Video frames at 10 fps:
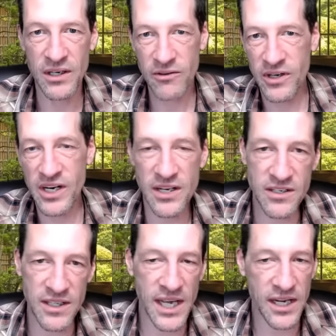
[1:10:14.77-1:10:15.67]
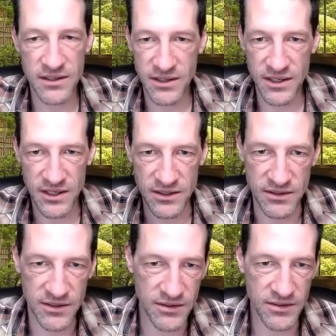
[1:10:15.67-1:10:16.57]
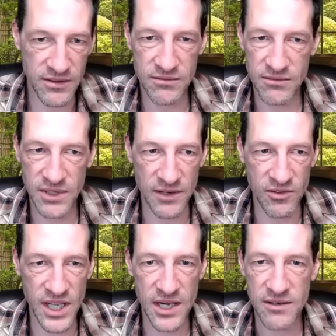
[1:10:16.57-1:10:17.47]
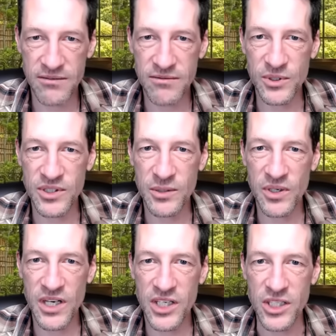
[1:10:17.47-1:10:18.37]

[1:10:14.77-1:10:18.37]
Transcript: 30 days of that. And after that, we'll see where it takes